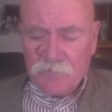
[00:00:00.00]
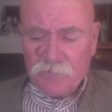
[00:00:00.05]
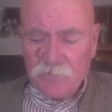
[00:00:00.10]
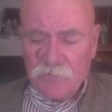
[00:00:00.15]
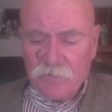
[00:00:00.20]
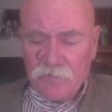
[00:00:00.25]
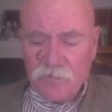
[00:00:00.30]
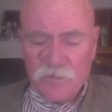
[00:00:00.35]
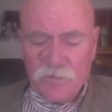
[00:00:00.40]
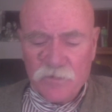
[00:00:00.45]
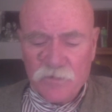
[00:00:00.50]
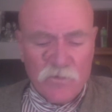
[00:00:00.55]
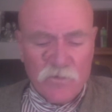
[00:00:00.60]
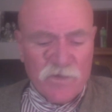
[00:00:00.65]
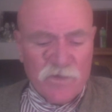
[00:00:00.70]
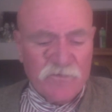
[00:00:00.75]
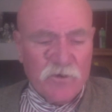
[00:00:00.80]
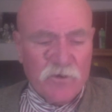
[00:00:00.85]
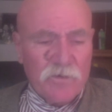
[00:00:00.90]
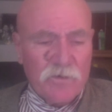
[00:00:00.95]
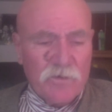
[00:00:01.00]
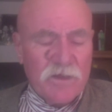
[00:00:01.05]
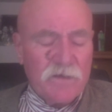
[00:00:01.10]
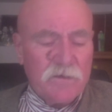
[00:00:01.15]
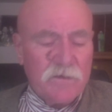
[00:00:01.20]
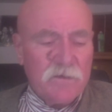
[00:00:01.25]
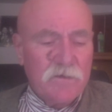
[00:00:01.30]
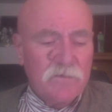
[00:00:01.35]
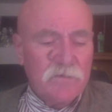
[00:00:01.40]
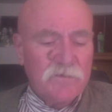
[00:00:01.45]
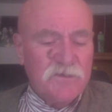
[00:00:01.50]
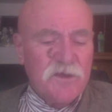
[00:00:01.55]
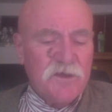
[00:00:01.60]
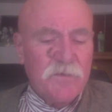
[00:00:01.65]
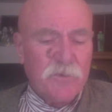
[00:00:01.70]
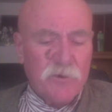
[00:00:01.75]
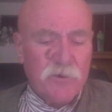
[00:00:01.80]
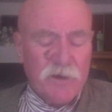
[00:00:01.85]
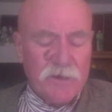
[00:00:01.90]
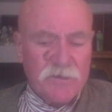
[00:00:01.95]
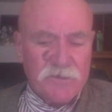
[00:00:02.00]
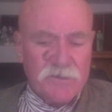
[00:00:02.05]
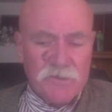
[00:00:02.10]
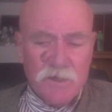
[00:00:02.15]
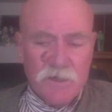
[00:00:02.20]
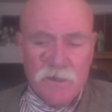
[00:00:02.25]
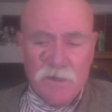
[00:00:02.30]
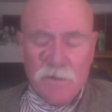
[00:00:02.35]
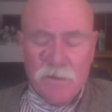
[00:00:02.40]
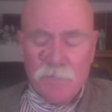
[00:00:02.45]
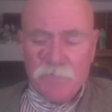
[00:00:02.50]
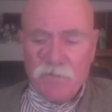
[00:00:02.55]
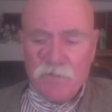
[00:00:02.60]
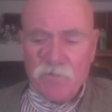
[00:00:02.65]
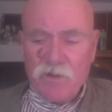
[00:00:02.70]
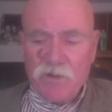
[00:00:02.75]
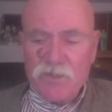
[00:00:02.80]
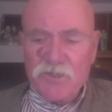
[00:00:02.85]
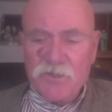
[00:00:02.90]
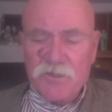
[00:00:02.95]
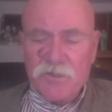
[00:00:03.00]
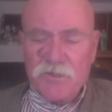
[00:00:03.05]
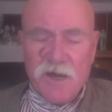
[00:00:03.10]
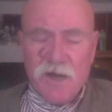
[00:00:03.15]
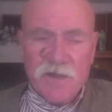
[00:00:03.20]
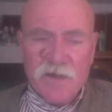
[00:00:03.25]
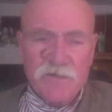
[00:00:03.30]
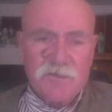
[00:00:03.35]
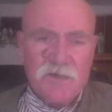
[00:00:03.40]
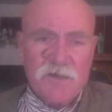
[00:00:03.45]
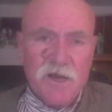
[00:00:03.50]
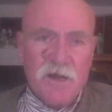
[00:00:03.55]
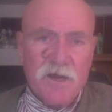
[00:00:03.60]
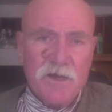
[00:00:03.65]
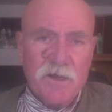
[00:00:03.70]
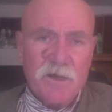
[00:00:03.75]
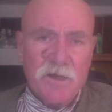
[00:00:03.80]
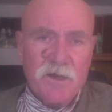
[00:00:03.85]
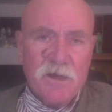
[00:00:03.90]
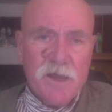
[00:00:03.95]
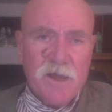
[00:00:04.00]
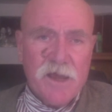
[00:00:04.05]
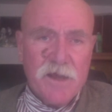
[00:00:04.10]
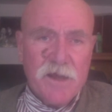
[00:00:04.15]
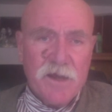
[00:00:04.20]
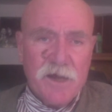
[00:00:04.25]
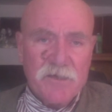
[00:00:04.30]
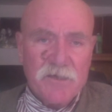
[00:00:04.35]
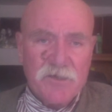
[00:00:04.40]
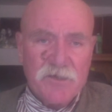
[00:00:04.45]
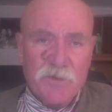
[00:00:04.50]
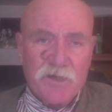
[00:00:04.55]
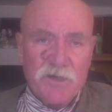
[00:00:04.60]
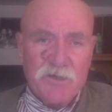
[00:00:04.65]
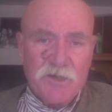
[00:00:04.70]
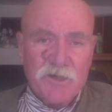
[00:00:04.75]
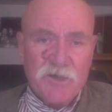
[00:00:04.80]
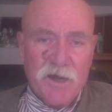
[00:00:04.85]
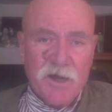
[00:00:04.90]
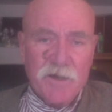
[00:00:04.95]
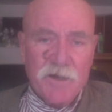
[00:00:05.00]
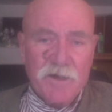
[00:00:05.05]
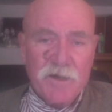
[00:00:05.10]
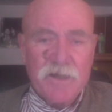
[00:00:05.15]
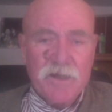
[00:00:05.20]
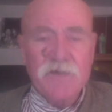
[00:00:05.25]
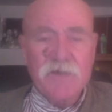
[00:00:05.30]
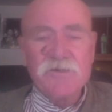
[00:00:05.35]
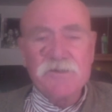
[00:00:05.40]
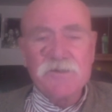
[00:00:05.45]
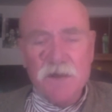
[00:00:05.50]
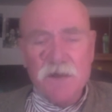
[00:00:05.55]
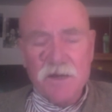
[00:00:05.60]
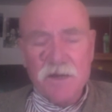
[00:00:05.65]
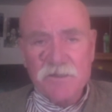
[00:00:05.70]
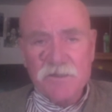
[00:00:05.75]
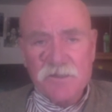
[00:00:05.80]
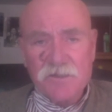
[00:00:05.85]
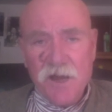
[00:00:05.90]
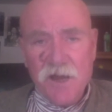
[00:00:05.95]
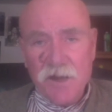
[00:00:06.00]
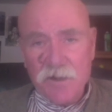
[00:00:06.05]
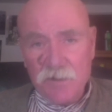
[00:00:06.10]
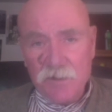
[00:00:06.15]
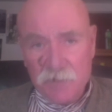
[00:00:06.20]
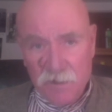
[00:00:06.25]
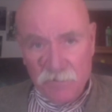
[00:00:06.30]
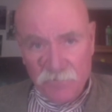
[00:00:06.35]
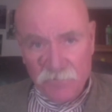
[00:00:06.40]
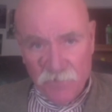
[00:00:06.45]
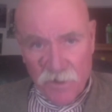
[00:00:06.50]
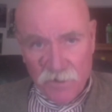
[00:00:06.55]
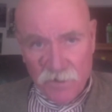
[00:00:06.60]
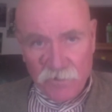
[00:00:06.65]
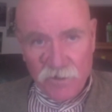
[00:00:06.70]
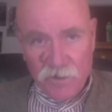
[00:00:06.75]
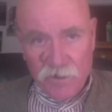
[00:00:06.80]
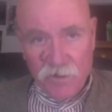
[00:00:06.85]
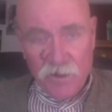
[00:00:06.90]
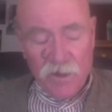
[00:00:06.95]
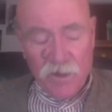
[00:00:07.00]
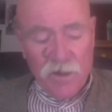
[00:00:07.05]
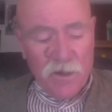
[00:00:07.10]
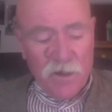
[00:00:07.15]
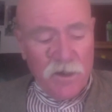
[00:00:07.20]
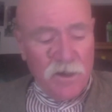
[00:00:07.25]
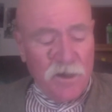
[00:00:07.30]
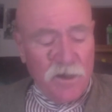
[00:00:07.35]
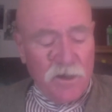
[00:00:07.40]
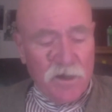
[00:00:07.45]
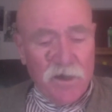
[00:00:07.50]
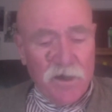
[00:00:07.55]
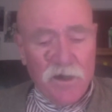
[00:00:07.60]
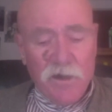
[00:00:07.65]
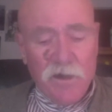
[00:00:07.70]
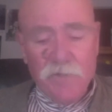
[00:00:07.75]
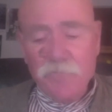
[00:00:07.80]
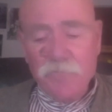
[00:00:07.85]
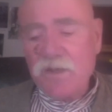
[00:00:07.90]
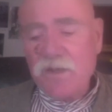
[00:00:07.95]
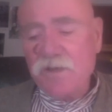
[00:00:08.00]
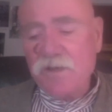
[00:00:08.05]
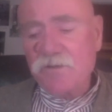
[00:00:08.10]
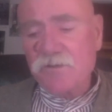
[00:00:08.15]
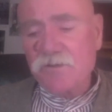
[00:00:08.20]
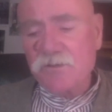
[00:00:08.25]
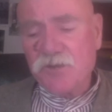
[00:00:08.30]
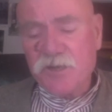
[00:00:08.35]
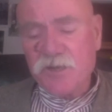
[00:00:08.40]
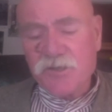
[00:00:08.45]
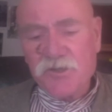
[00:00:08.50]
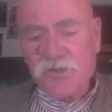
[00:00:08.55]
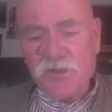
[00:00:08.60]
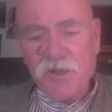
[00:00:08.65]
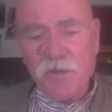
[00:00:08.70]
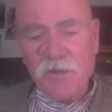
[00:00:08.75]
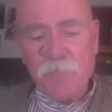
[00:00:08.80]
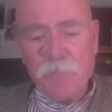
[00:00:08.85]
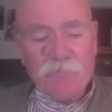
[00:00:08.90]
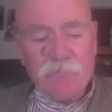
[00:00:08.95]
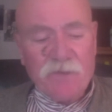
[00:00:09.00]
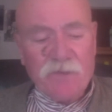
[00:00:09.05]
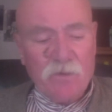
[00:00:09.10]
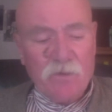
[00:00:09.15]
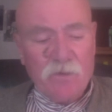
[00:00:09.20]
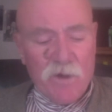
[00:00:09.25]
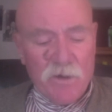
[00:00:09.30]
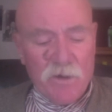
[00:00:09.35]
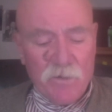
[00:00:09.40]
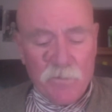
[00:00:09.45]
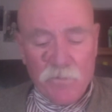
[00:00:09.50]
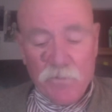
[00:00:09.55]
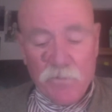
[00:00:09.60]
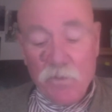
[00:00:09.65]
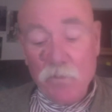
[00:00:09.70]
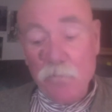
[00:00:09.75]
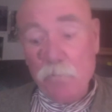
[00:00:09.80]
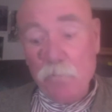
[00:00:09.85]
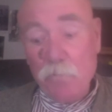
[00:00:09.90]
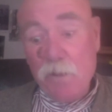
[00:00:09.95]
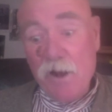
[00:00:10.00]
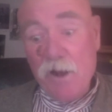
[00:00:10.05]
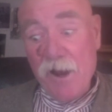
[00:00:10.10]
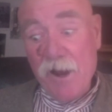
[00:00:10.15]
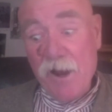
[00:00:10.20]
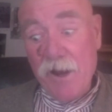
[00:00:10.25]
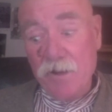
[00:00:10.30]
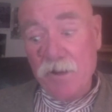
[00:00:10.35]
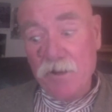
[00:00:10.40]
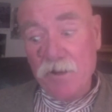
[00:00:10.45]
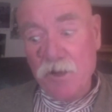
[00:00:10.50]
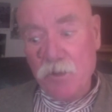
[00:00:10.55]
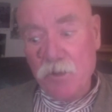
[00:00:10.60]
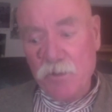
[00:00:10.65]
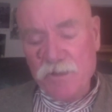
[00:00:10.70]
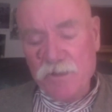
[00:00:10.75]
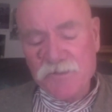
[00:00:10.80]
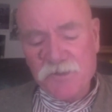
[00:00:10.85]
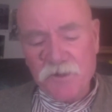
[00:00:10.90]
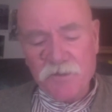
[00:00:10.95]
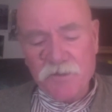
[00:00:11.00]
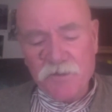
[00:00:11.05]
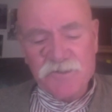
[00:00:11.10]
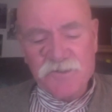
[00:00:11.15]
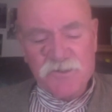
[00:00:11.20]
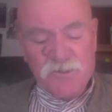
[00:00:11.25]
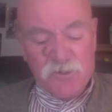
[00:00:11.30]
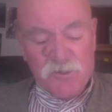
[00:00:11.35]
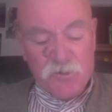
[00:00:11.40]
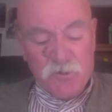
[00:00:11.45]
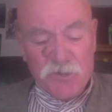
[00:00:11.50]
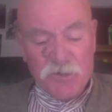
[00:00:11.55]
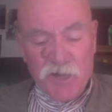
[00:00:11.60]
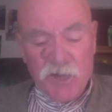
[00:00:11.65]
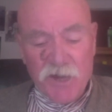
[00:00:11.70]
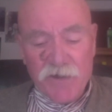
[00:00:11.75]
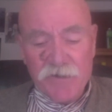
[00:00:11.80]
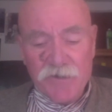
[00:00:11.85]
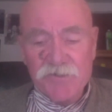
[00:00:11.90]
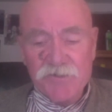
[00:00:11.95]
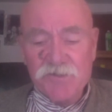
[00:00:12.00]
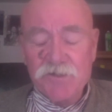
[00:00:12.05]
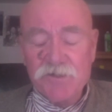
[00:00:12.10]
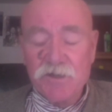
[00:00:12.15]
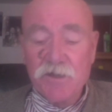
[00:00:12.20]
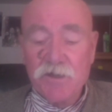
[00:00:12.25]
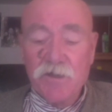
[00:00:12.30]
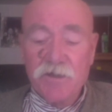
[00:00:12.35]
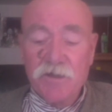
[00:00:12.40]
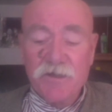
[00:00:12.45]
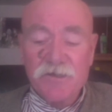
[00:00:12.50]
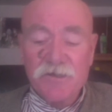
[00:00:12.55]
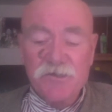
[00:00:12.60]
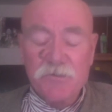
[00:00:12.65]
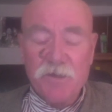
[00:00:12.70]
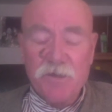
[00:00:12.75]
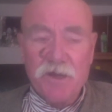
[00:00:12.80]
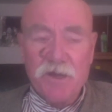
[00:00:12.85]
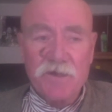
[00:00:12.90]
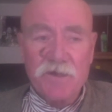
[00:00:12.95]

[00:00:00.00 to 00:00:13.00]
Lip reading: river that separates Russian Dagestan and Azerbaijan into Dagestan, and then finally into Chechnya, where by coincidence, sluchaynost, kismet,